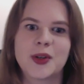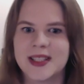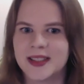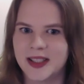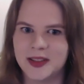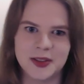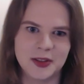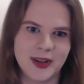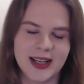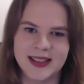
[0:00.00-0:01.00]
I started using
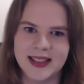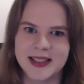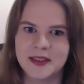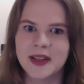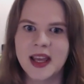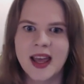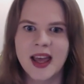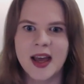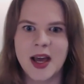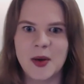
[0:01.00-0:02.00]
React Native,
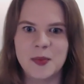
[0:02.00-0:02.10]
uh,